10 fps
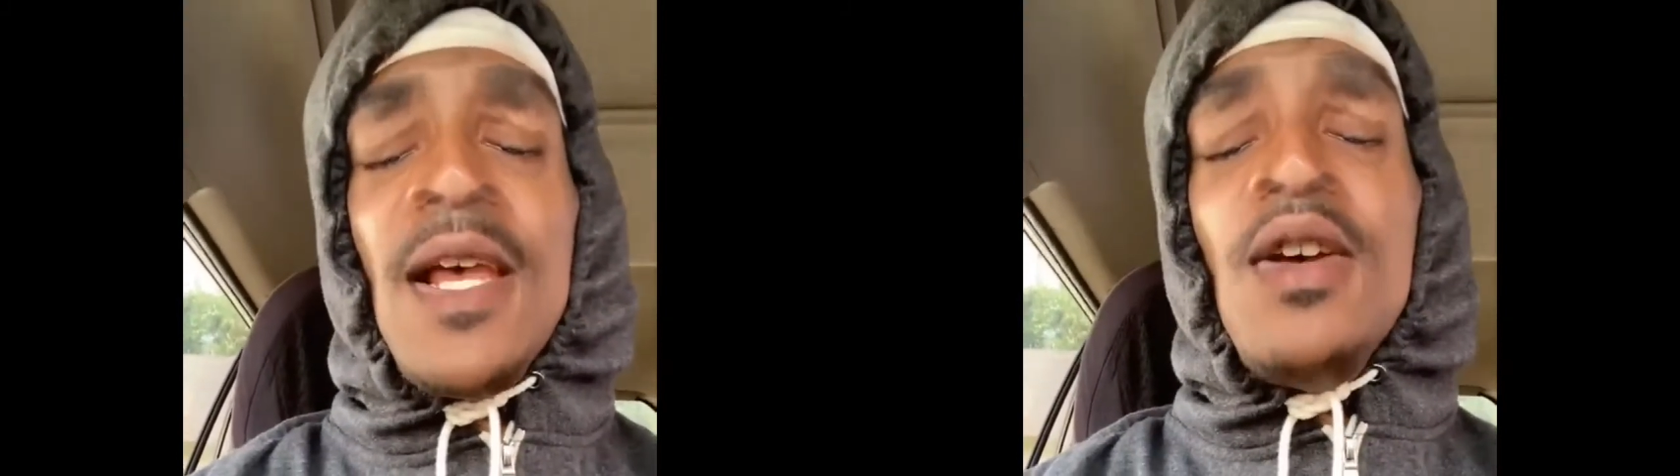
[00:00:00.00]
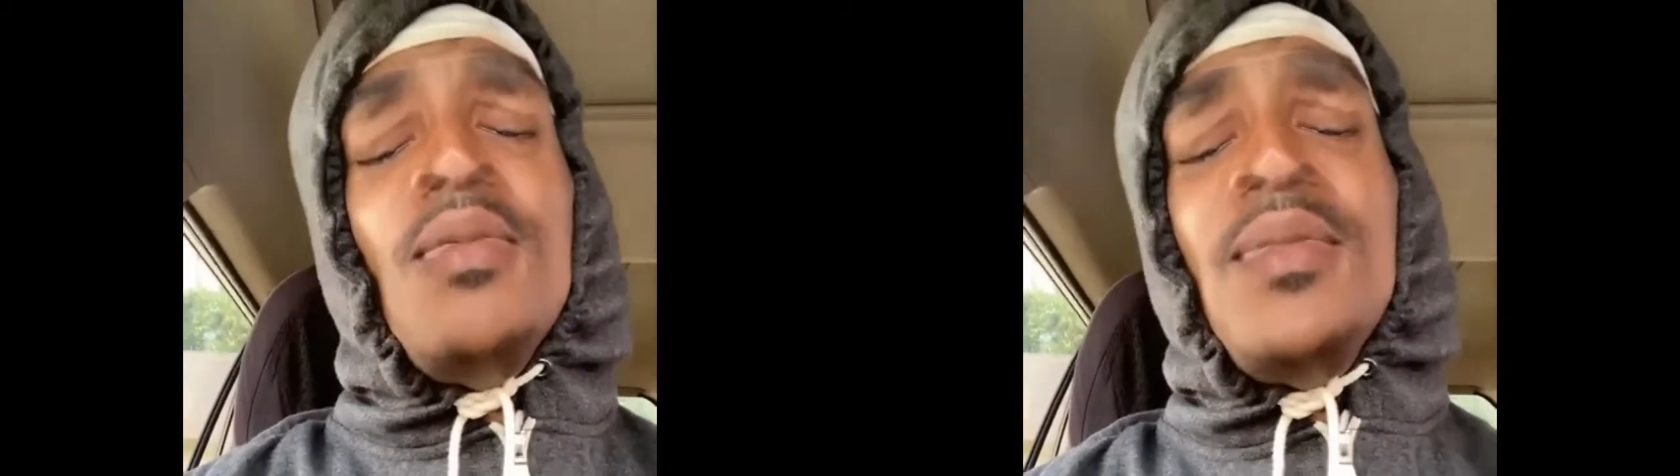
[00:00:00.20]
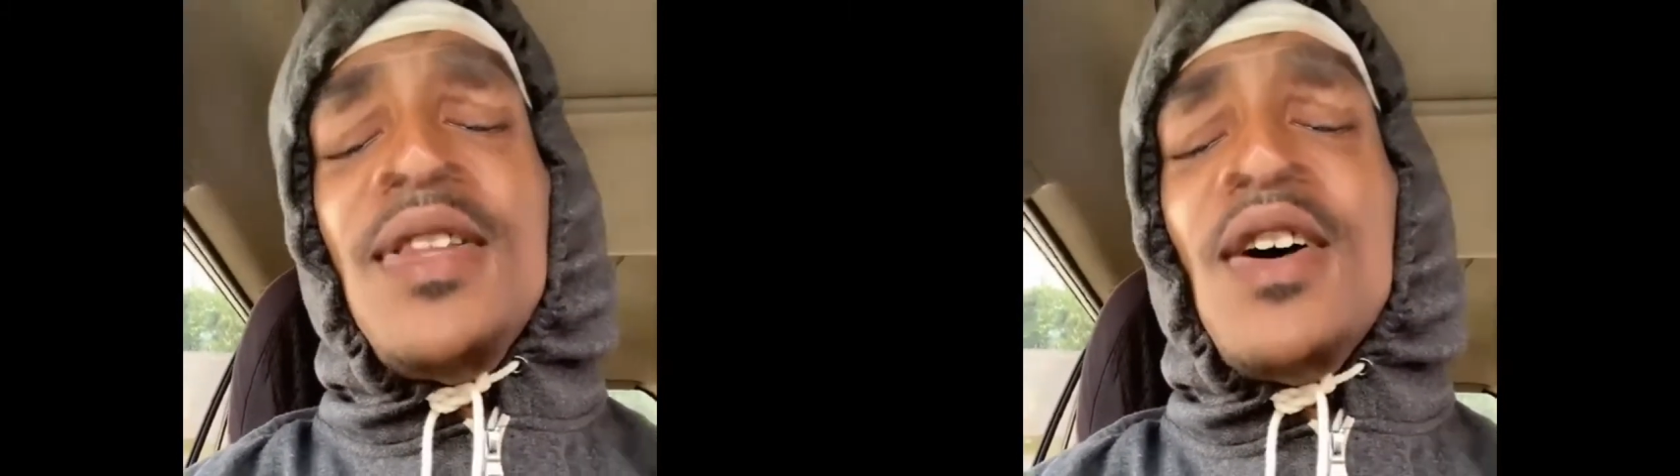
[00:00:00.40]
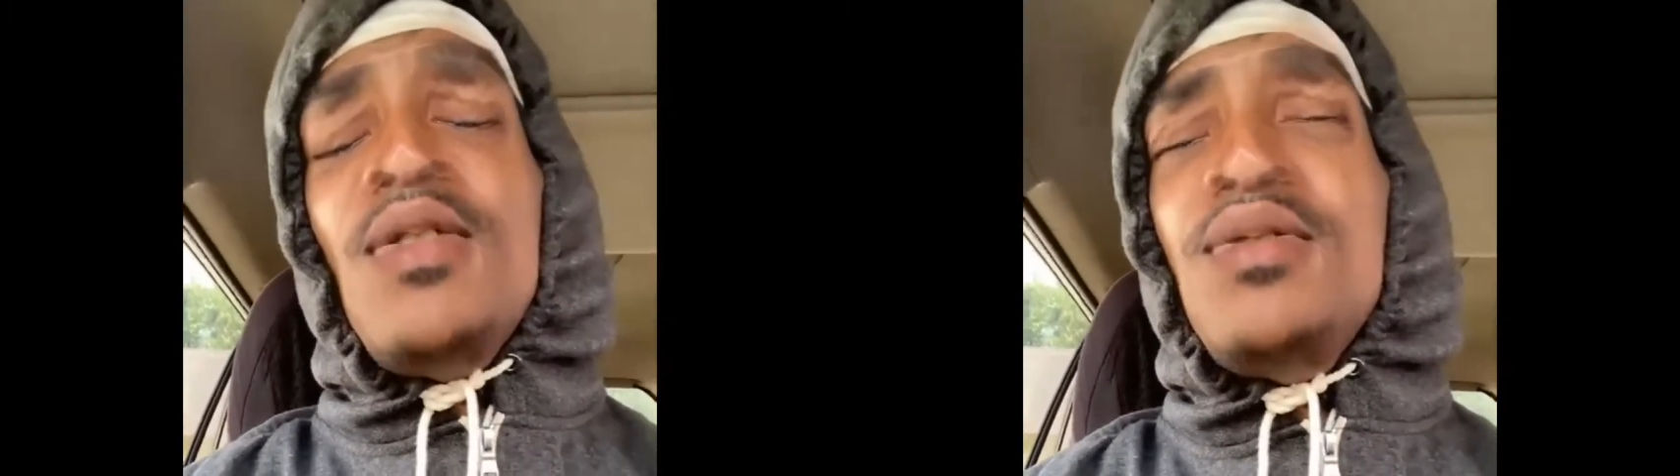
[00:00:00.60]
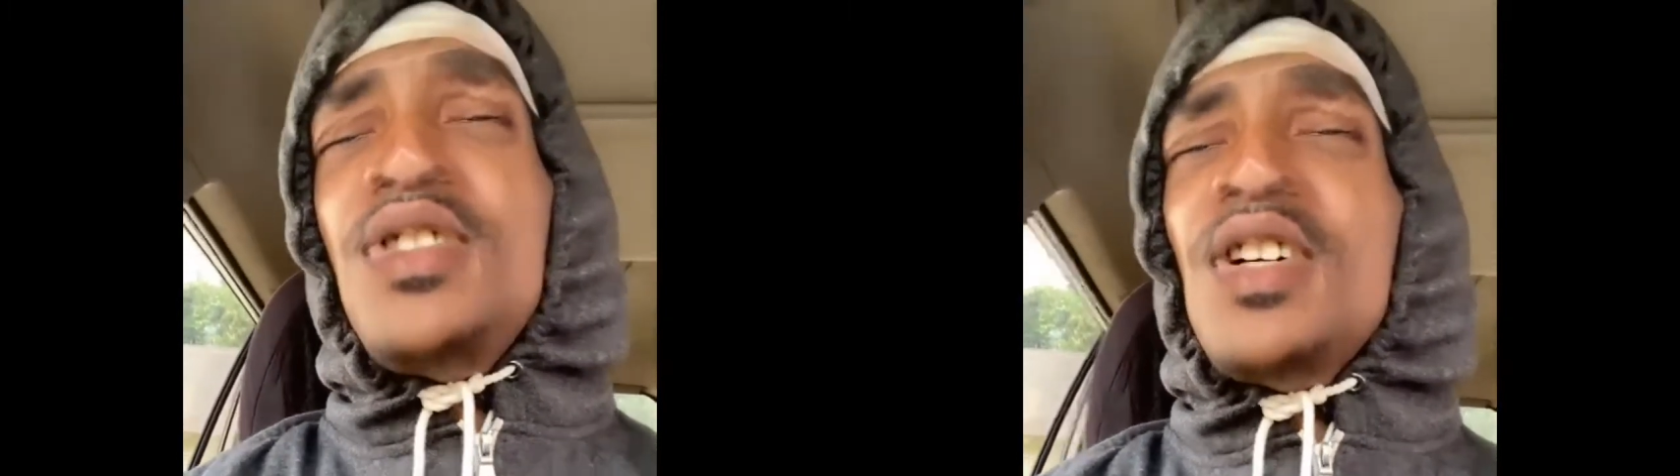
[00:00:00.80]
But the old
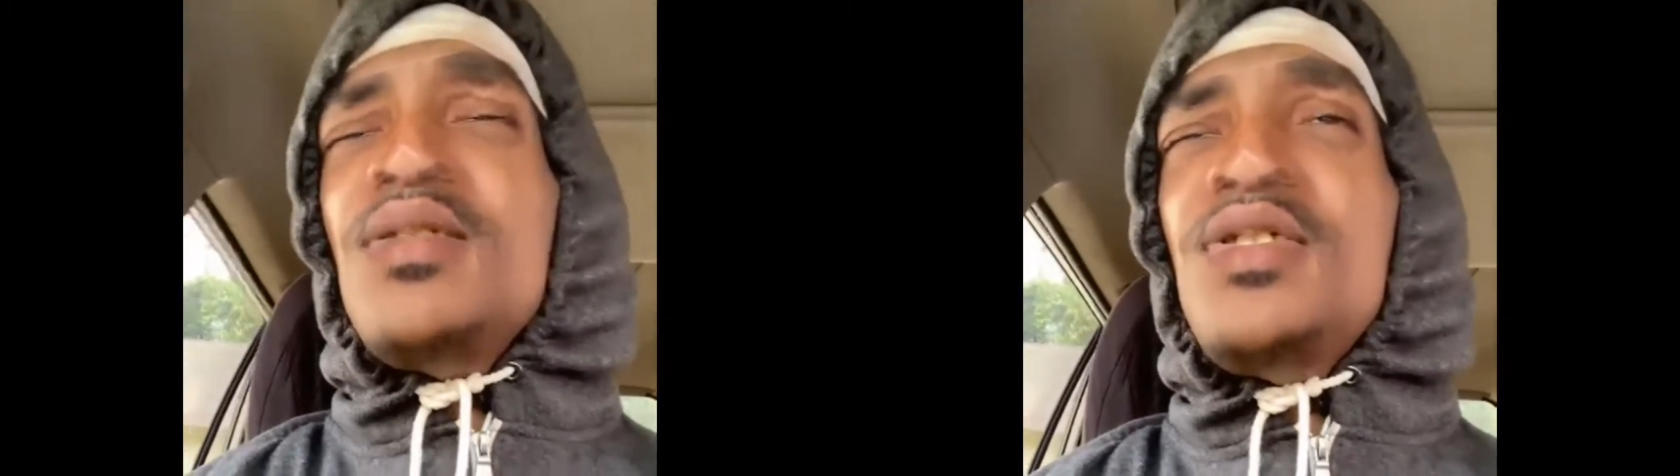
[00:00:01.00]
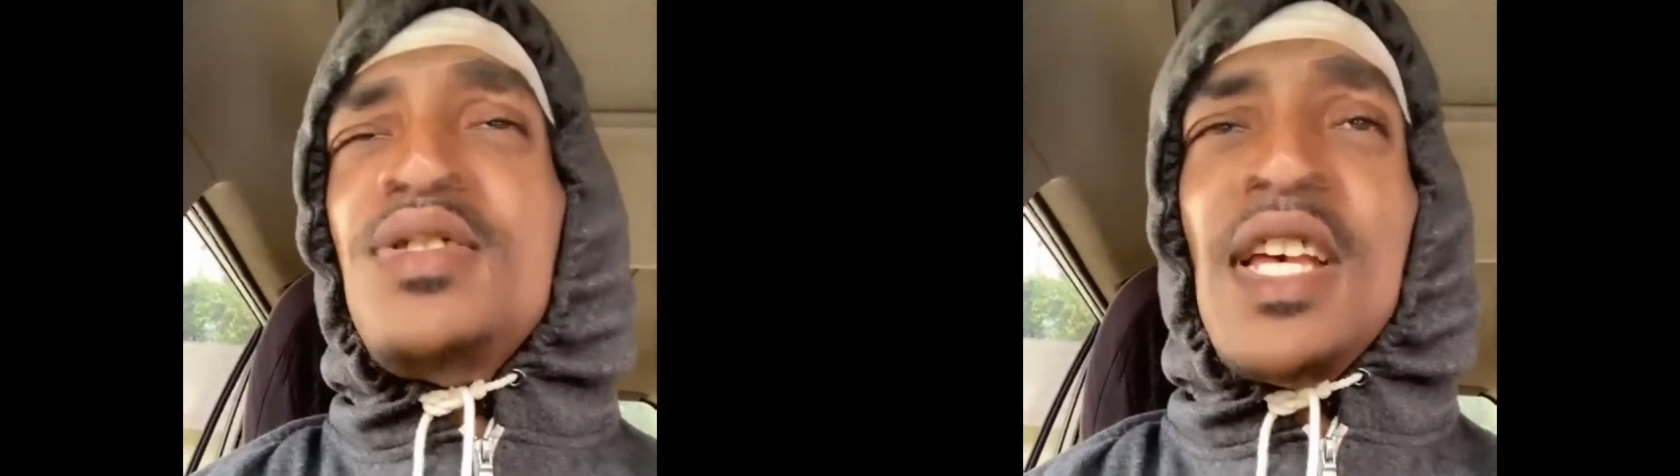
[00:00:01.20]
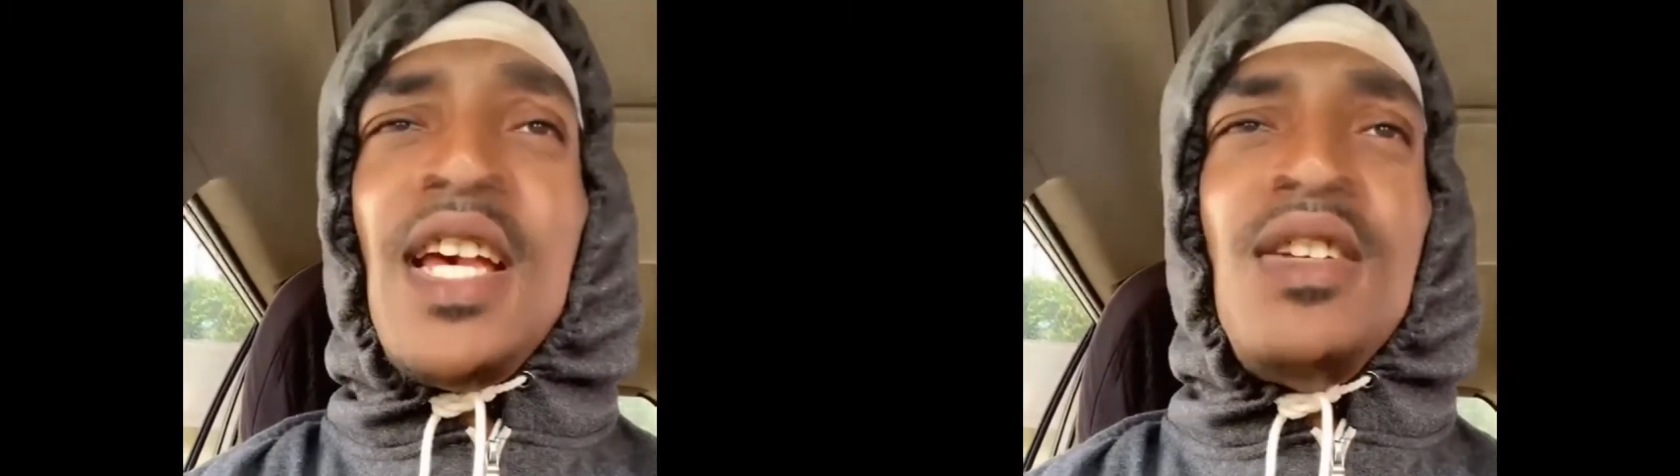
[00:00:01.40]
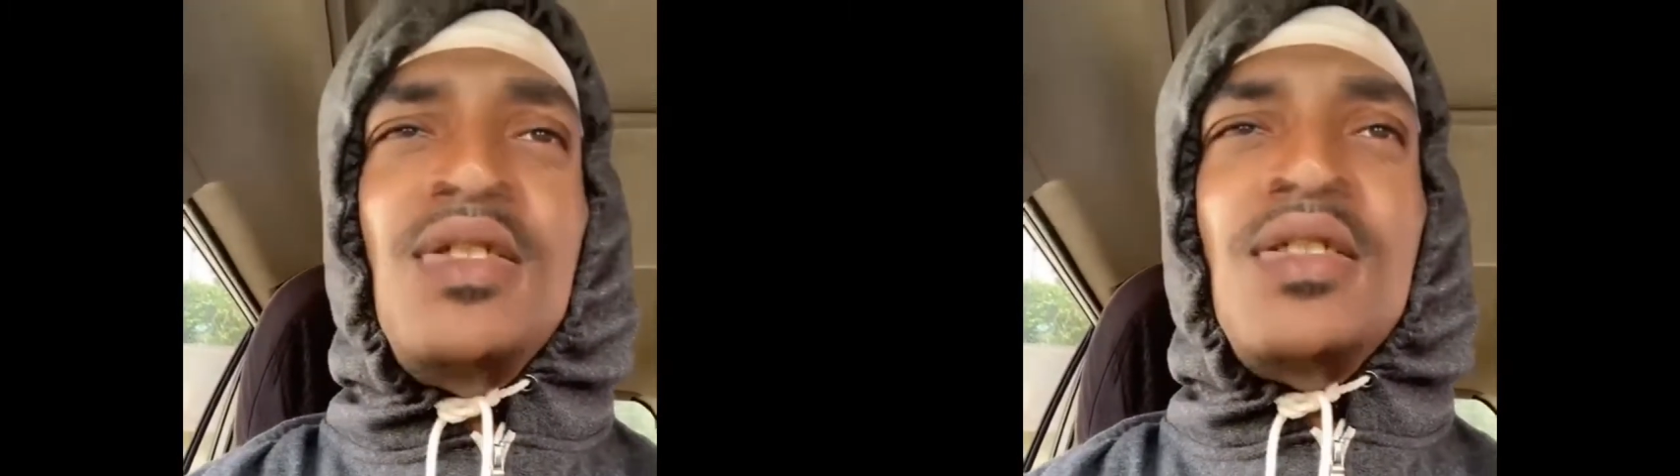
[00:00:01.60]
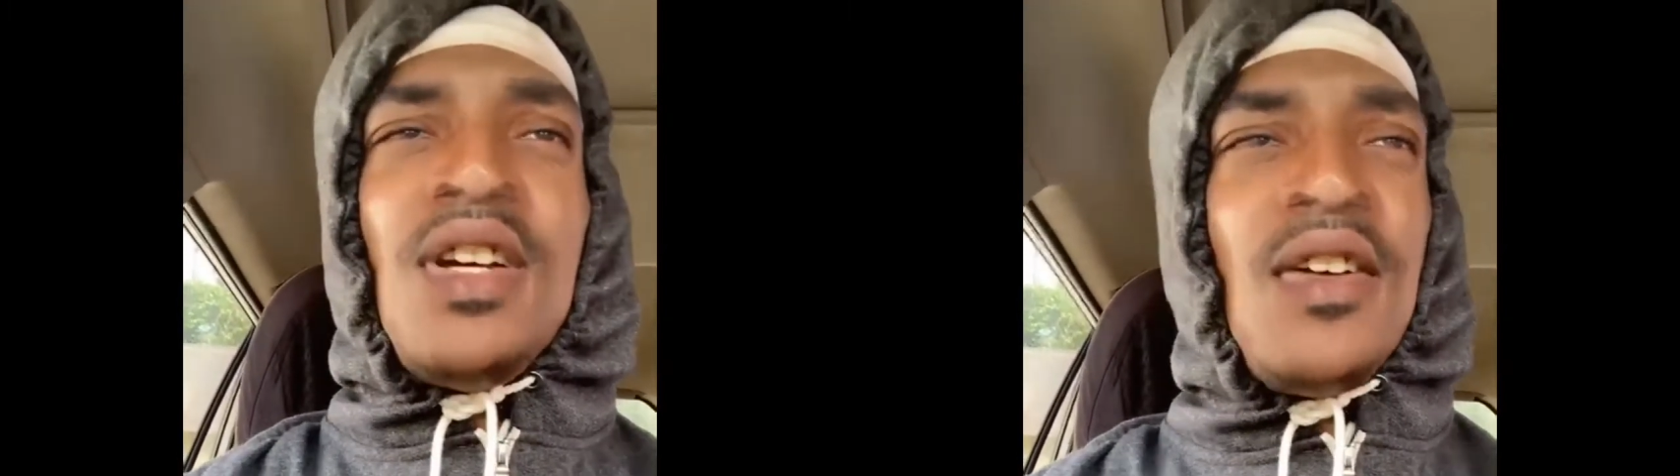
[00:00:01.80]
jokes you saying, you know, Derek,